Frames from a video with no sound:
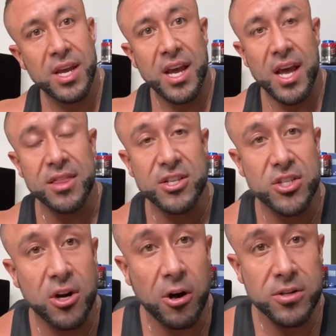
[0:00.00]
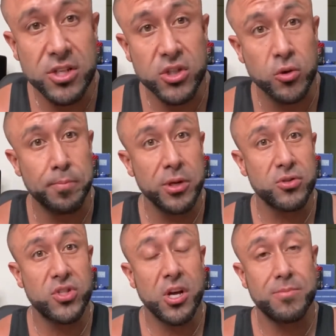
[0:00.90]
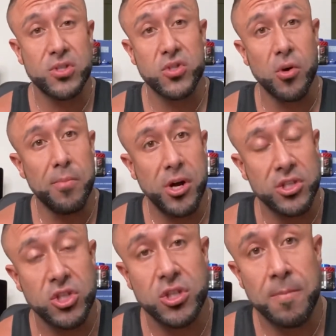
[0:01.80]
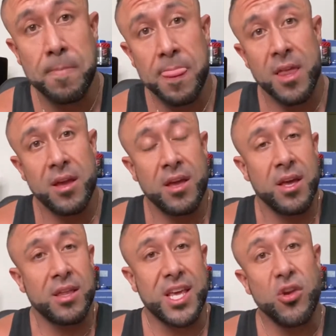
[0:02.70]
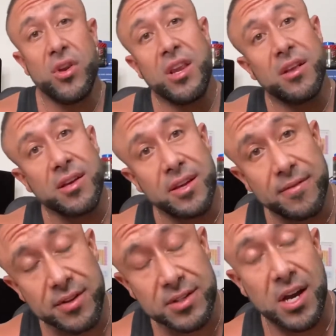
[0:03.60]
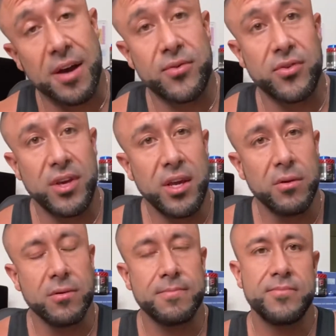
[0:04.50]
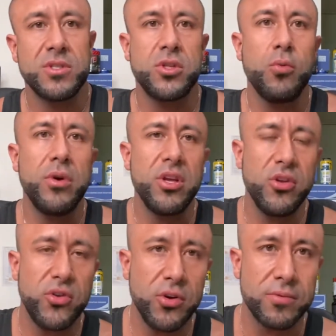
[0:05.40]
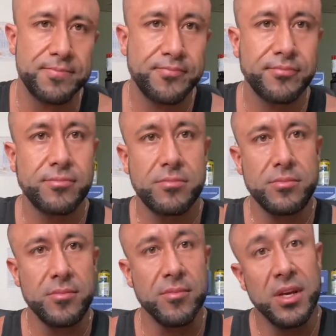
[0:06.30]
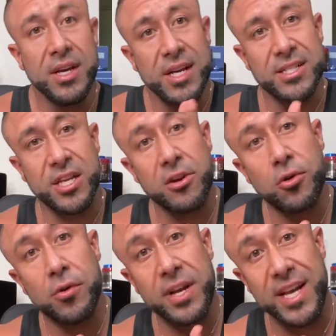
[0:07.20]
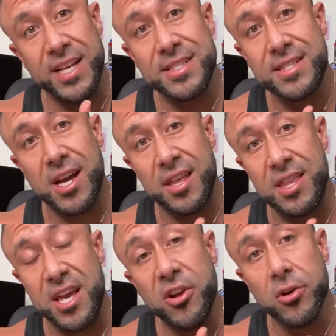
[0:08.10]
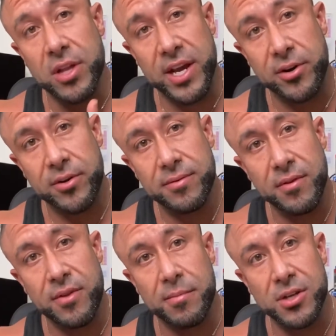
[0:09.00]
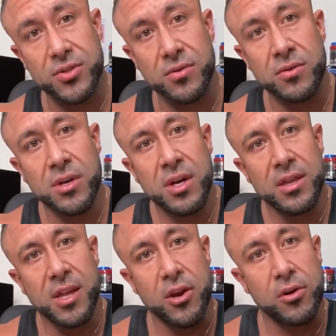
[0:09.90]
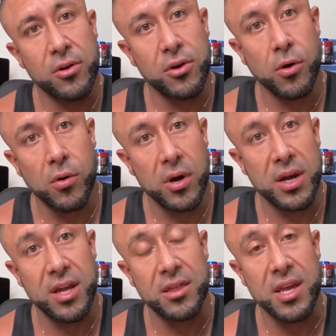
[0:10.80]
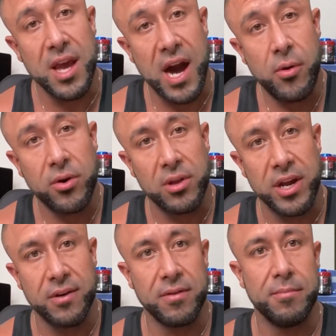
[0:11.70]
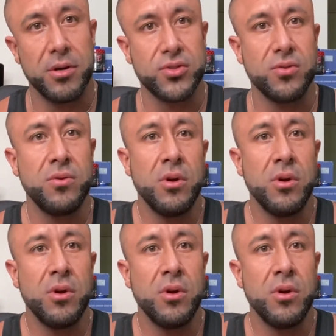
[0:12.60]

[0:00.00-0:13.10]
And this scar tissue builds up so much that you need to give it time to heal. So what do? Instead of going inside the inner layer of the muscle, and you're gonna go in the outer layer of the muscle